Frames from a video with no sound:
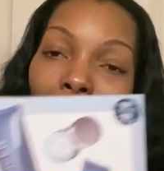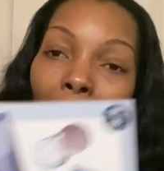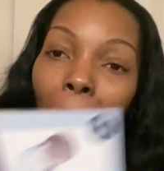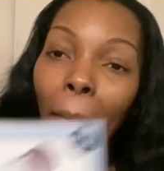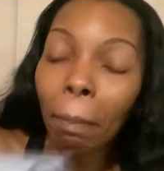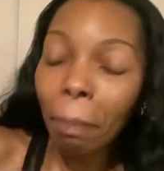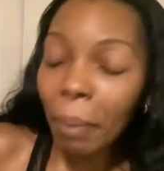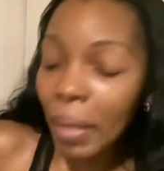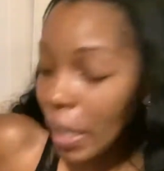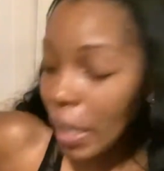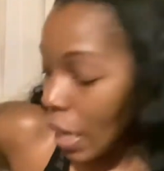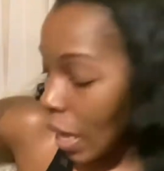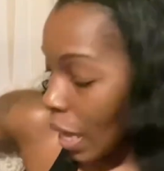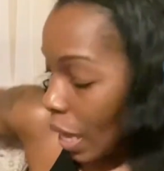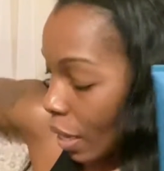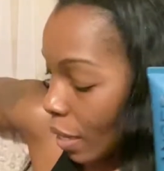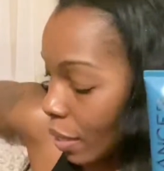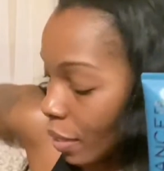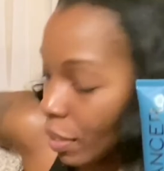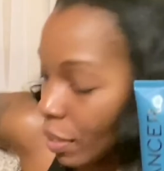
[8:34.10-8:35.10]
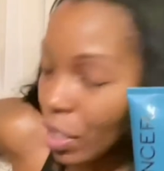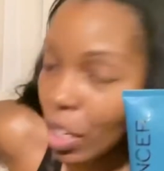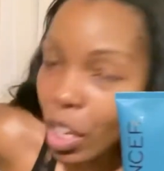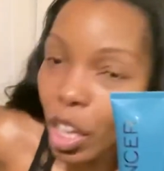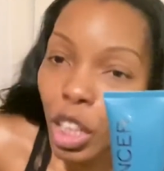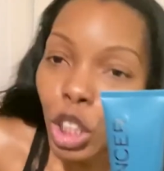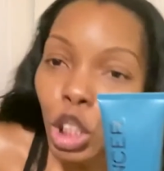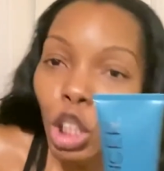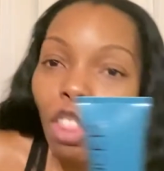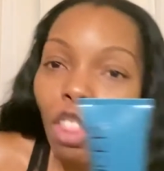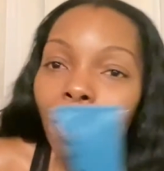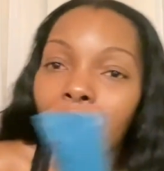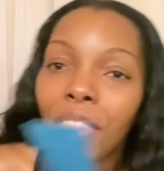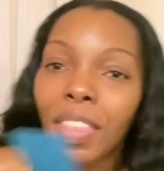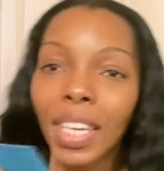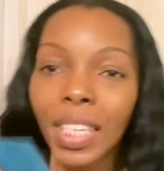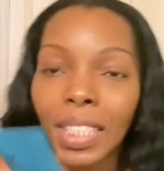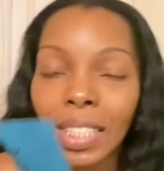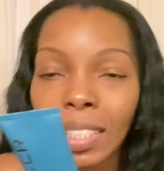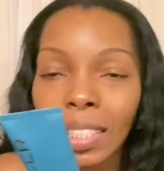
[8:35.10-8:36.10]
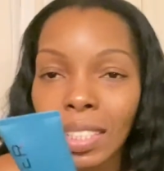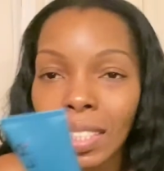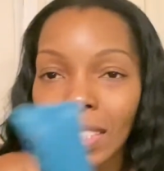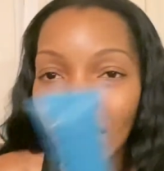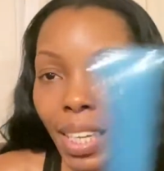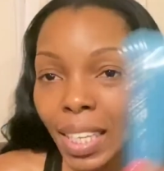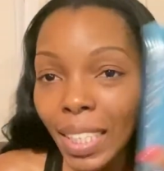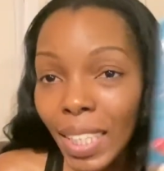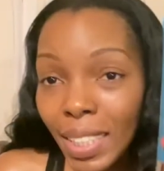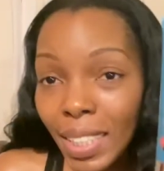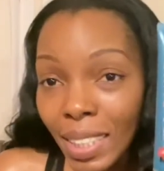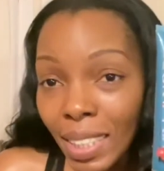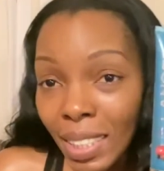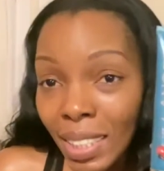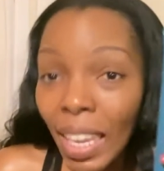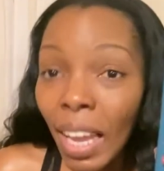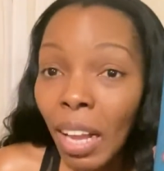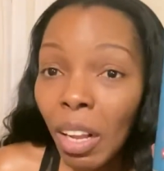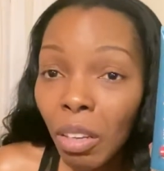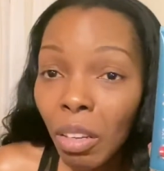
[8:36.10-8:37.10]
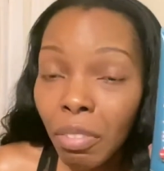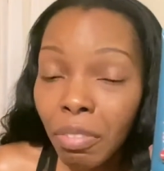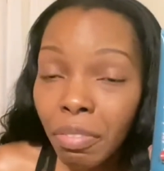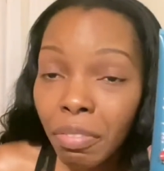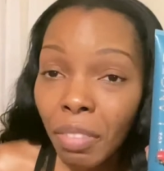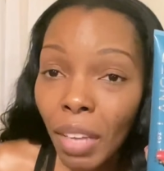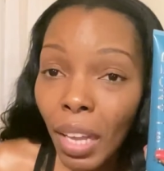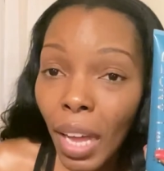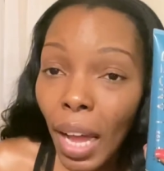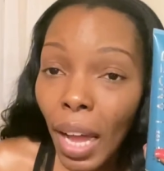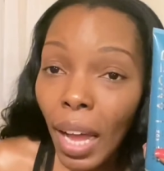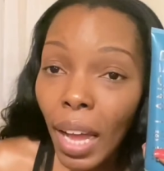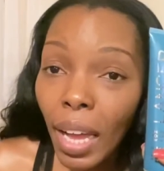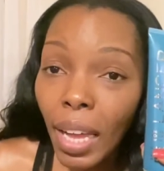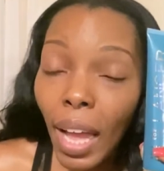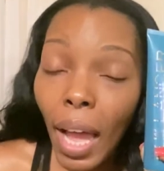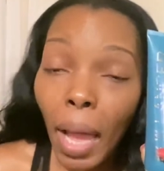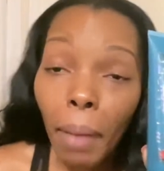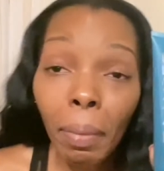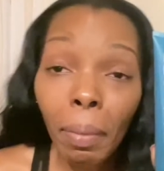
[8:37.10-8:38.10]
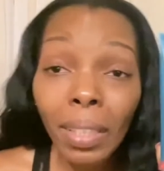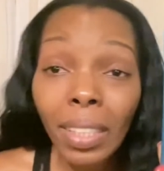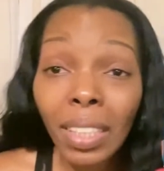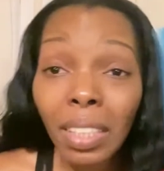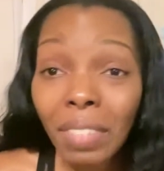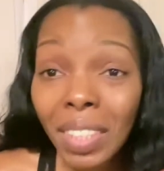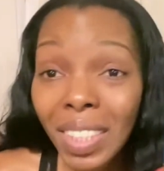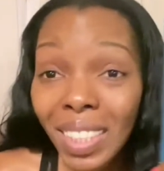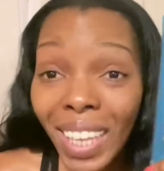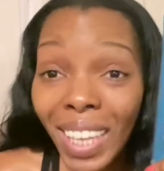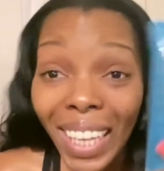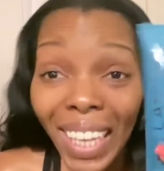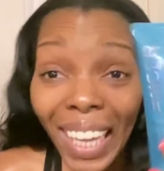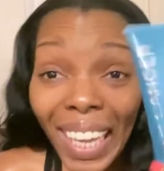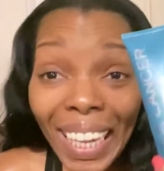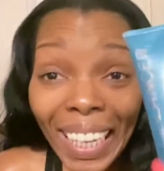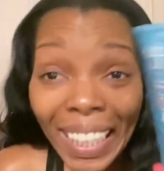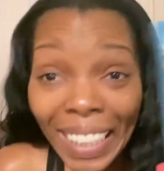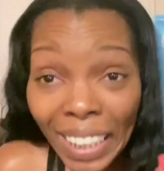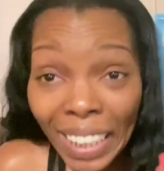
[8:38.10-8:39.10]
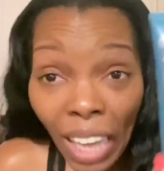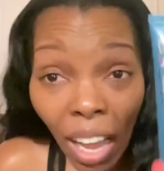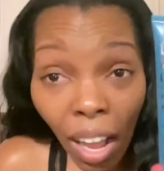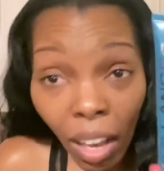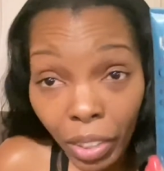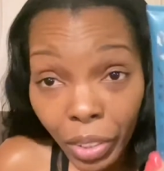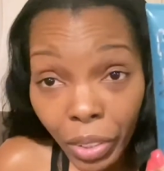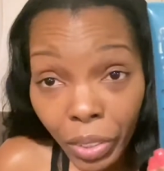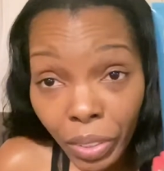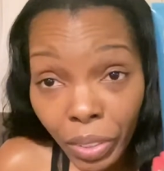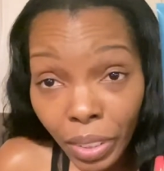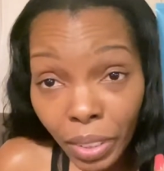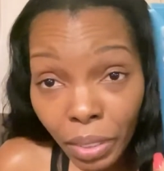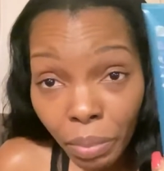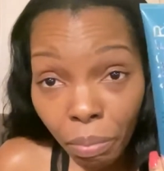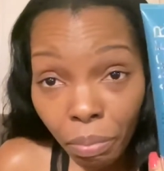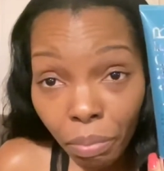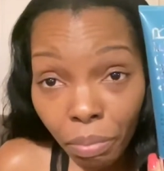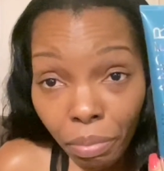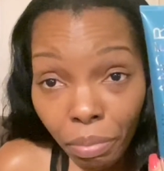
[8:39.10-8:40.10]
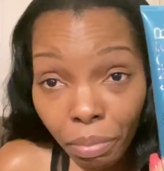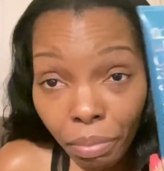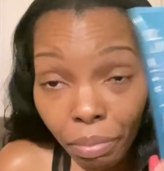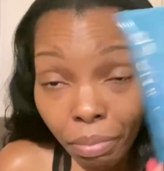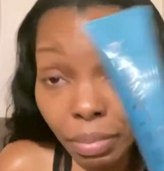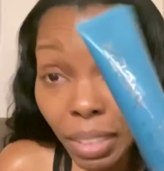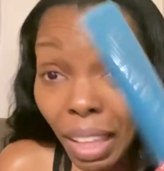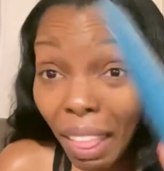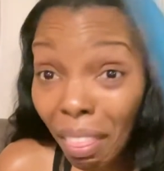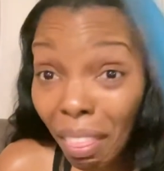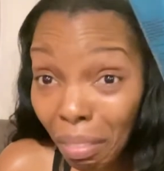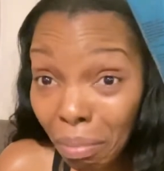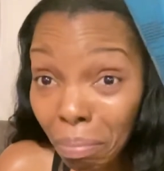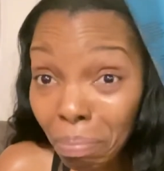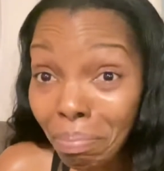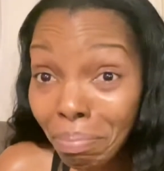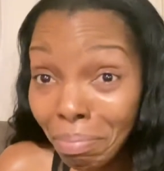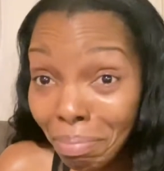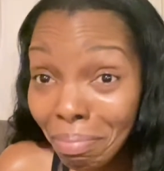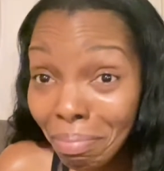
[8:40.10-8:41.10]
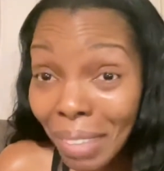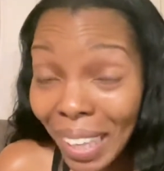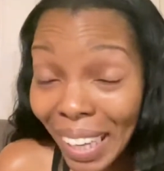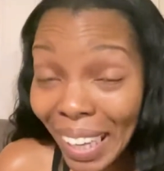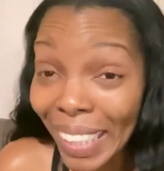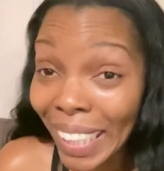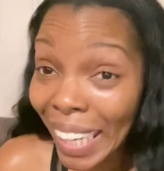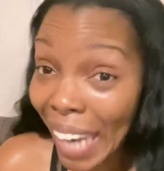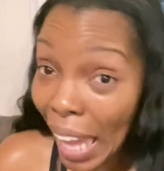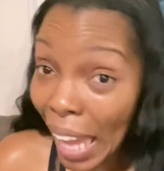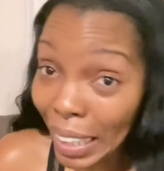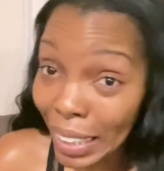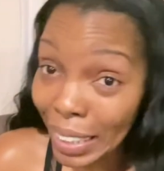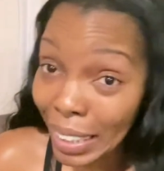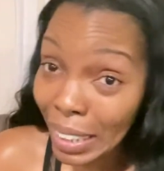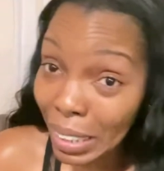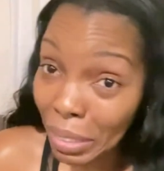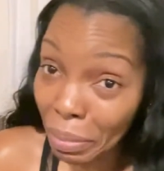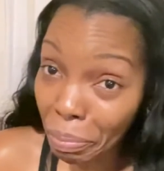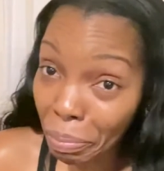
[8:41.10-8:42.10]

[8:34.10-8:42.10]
Because this in itself, I believe it's like $80. $80.